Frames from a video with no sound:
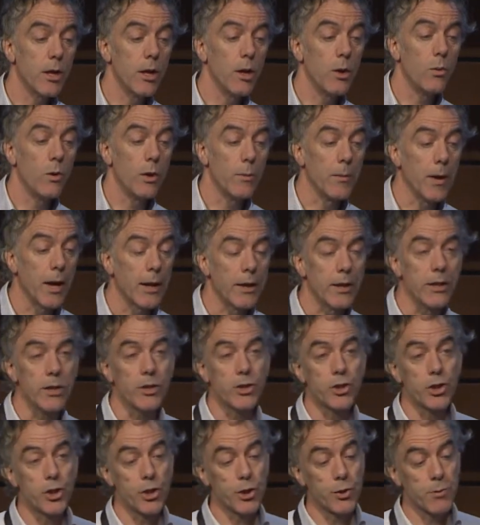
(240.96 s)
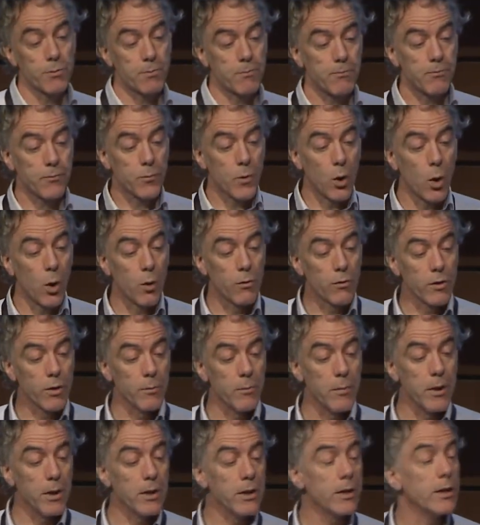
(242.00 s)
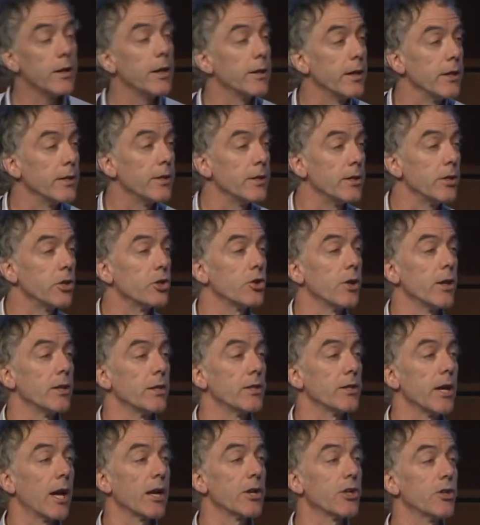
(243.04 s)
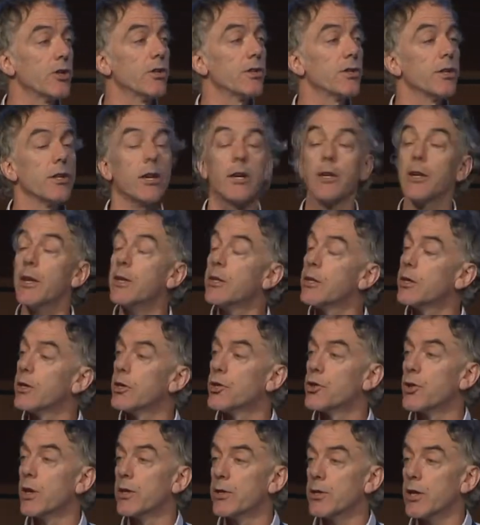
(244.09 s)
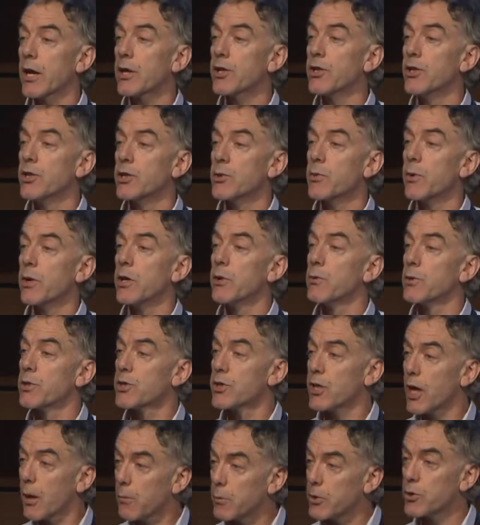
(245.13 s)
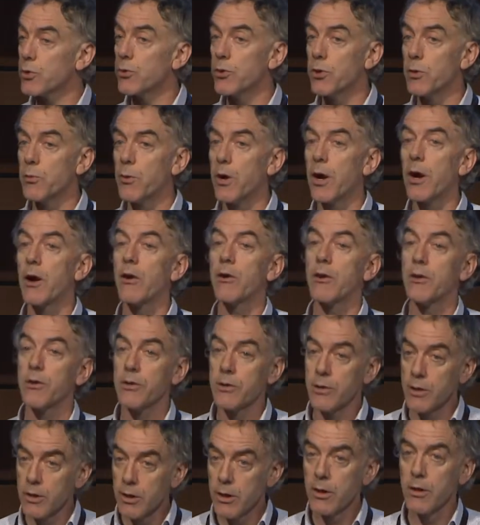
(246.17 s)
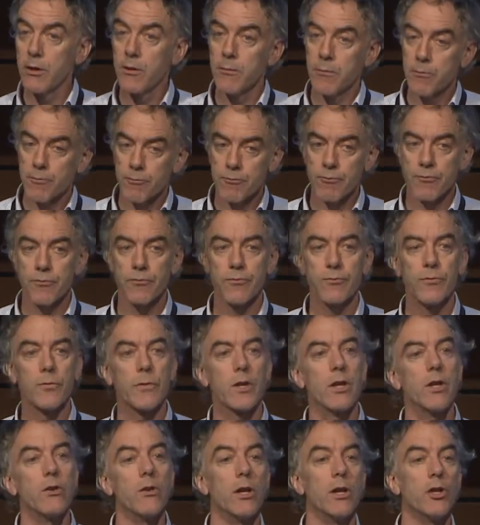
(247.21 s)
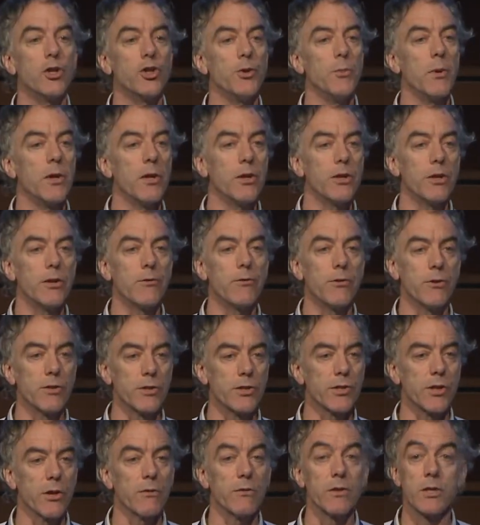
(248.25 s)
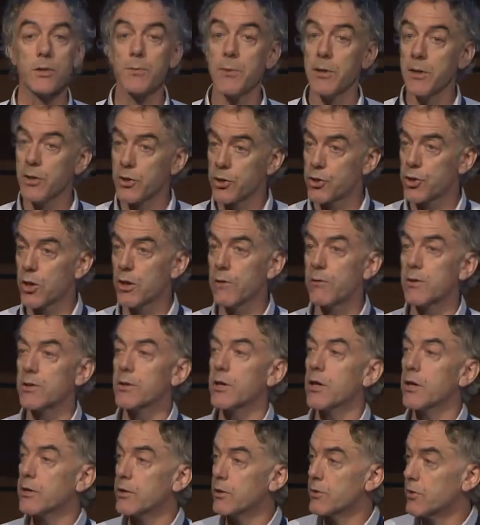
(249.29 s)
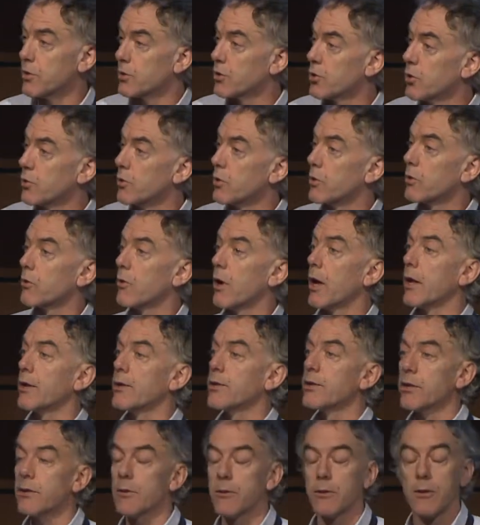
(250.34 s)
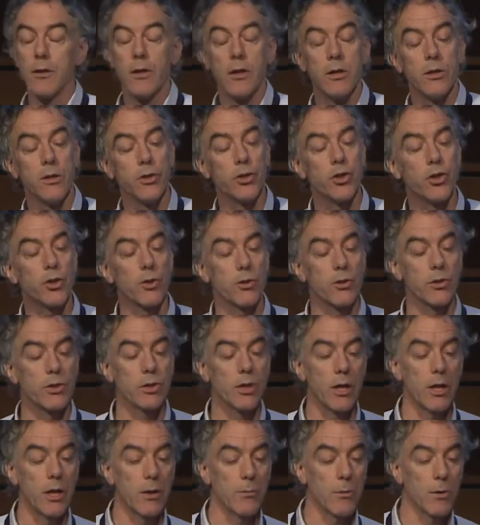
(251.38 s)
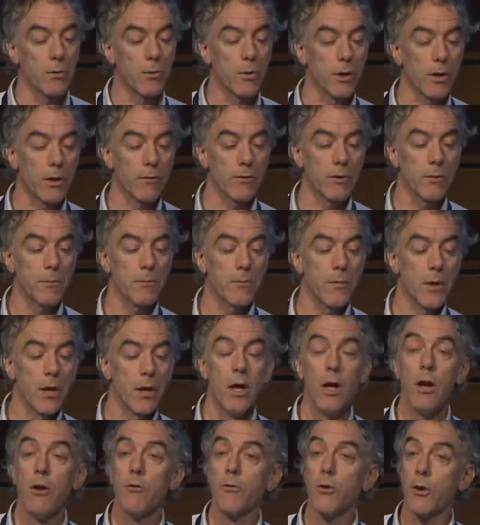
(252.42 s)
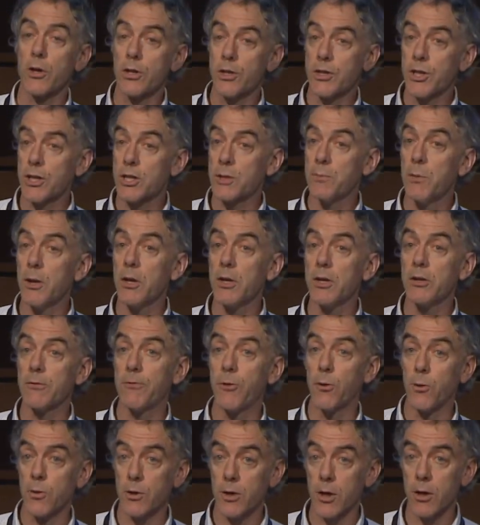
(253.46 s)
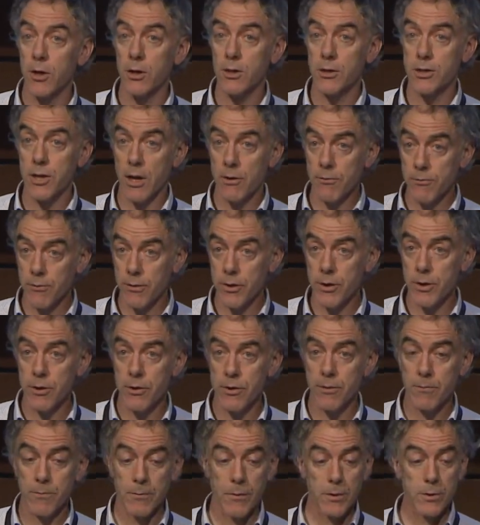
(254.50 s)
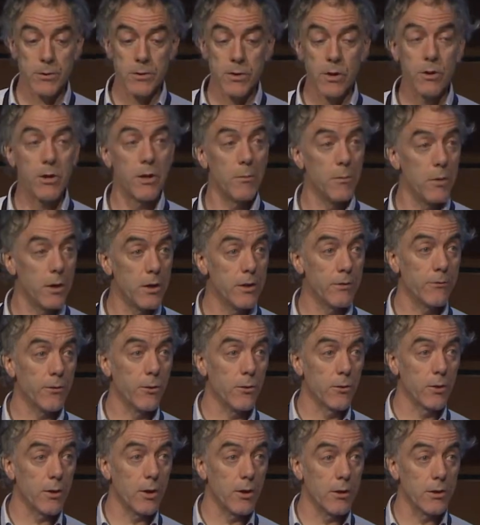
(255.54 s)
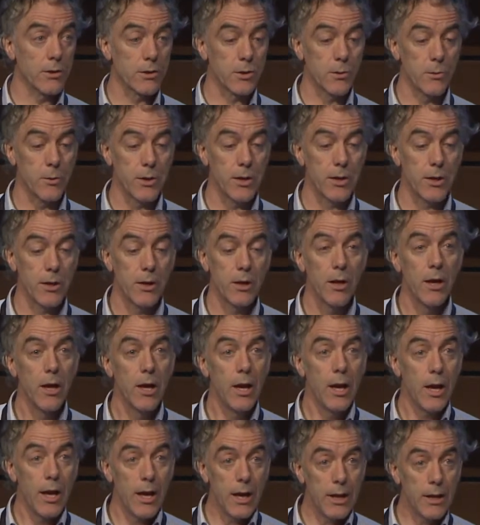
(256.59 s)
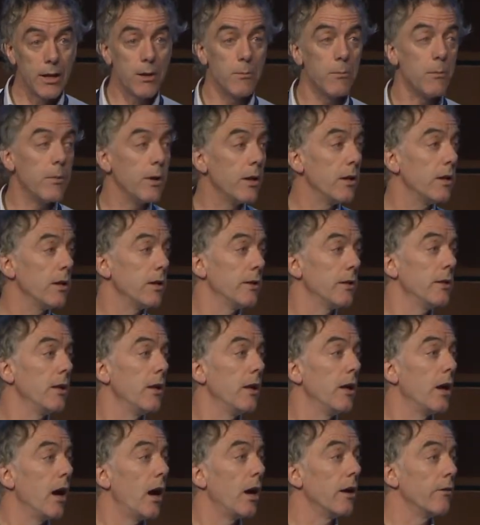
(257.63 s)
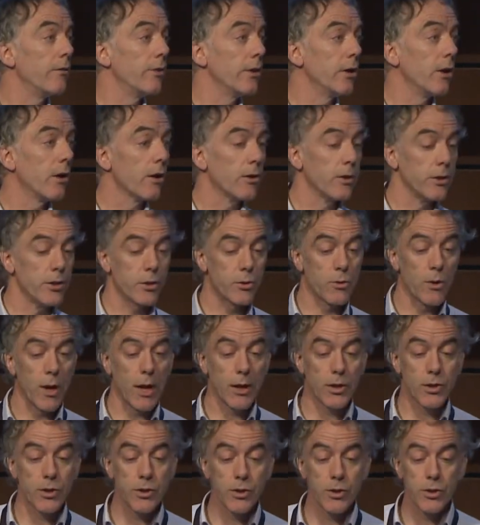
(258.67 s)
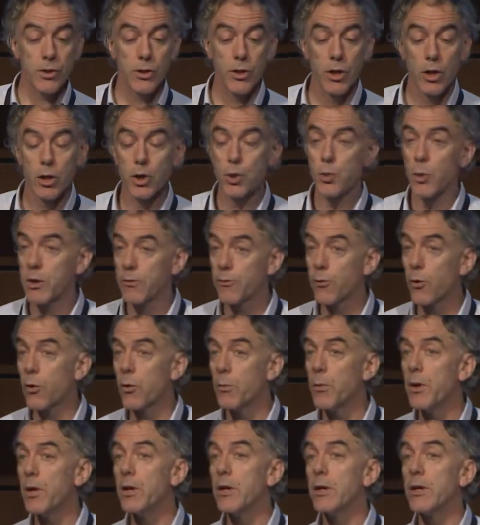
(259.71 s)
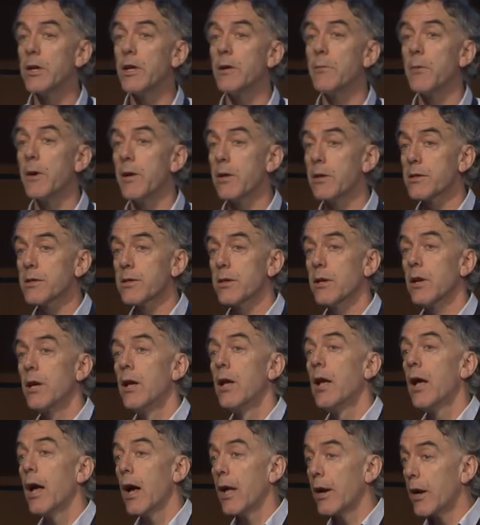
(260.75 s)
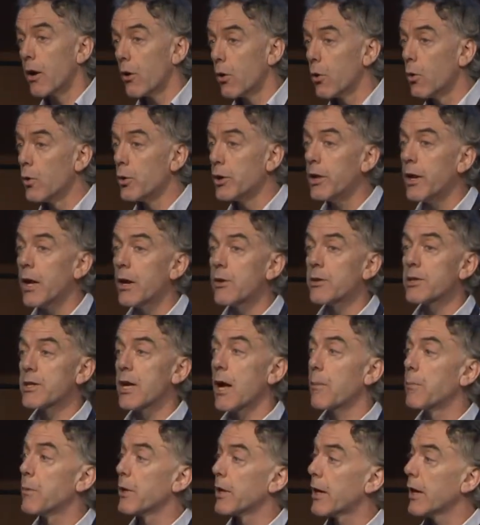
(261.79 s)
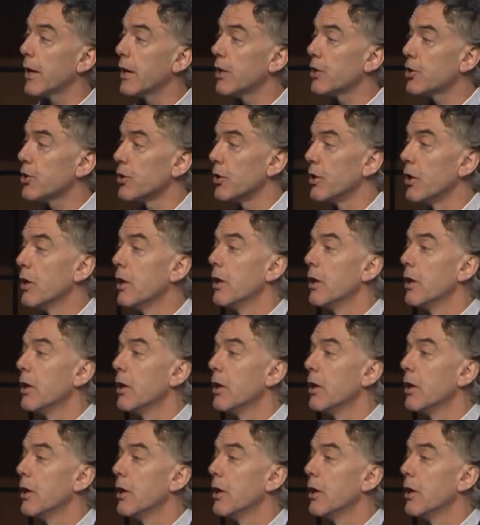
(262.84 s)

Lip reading: we manage over 1 million identity transactions. An identity transaction is where you establish who you are and your eligibility for a service, be it a driver's license, a student grant, an insurance claim, or whatever. 46 million phone calls every year, nearly 1 million phone calls a week. 80 million IVR interactions, 24 million emails, and our own in-house application,